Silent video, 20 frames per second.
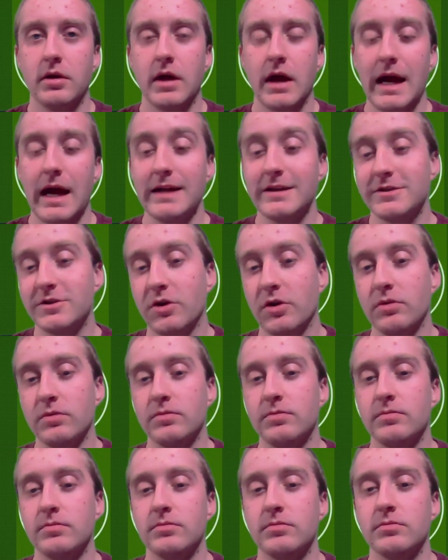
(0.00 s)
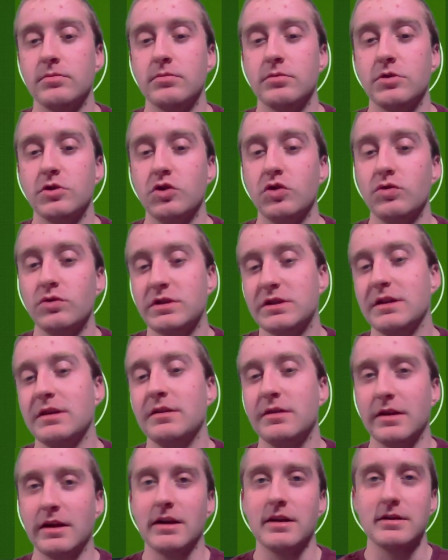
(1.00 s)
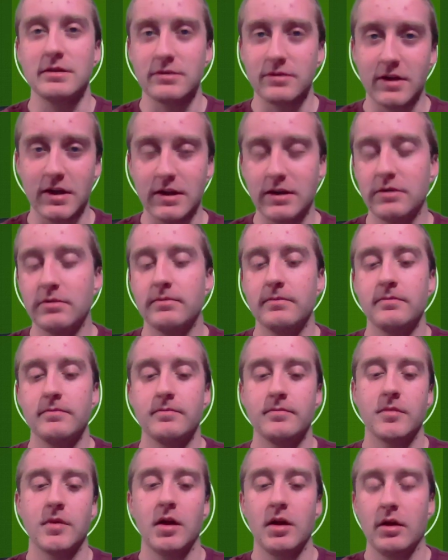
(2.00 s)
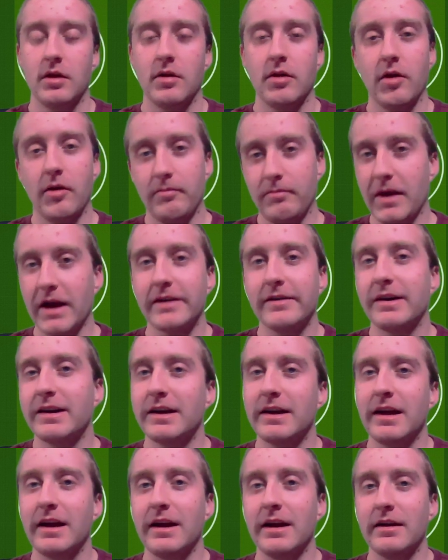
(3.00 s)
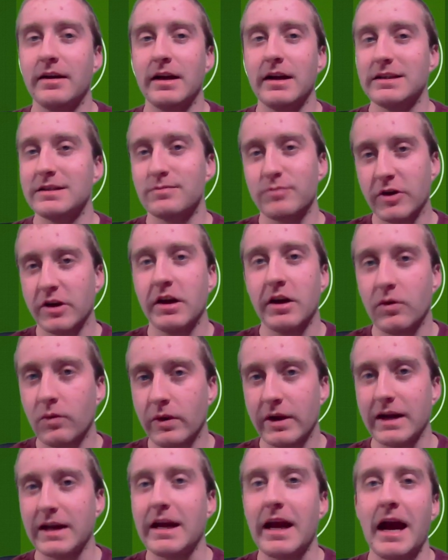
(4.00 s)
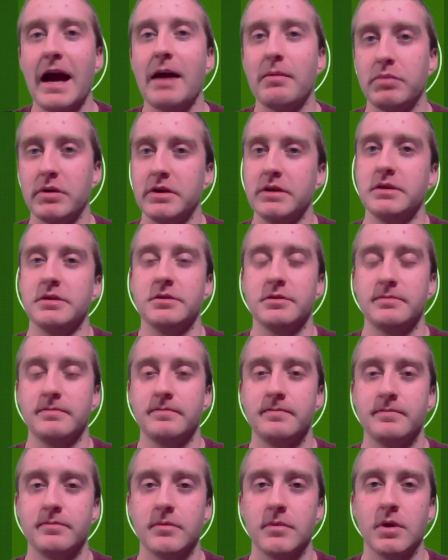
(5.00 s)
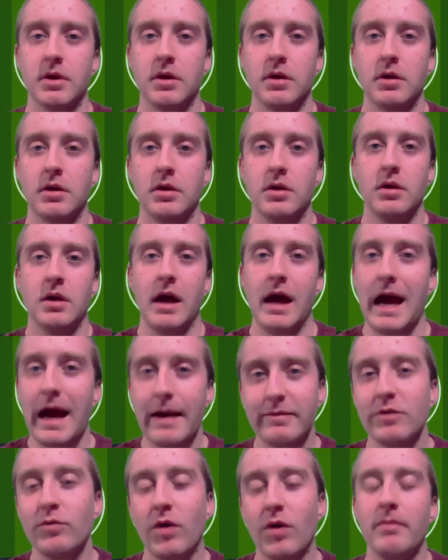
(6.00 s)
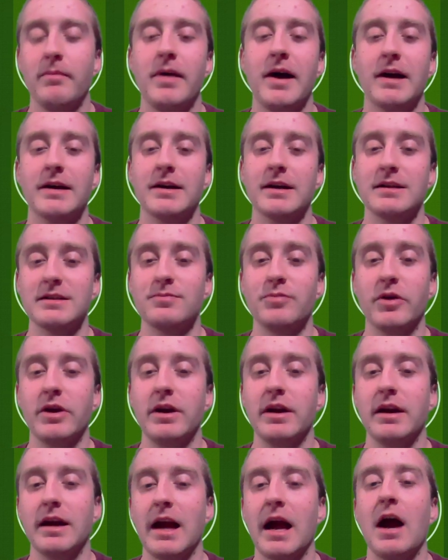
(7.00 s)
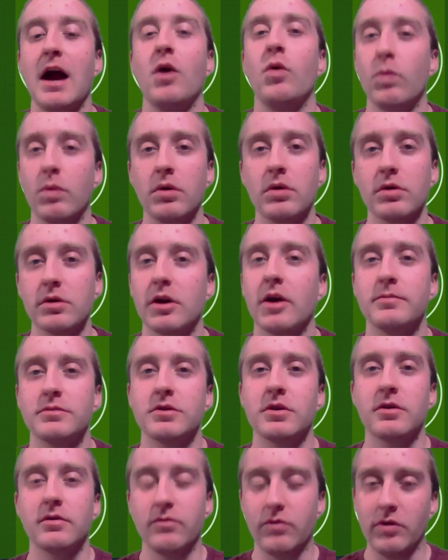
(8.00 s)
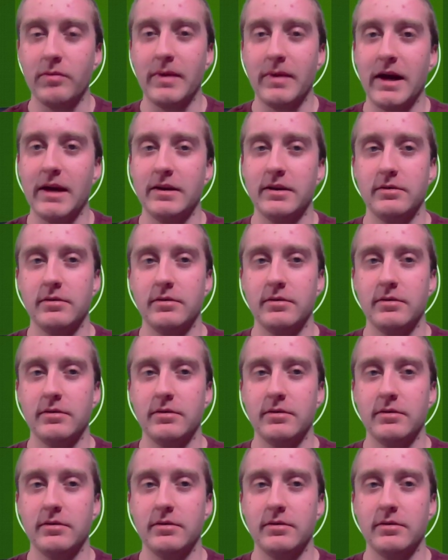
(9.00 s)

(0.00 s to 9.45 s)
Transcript: And so you see things like Meg Linehan explaining what a cap is, Abby Wambach explaining how World Cups are formatted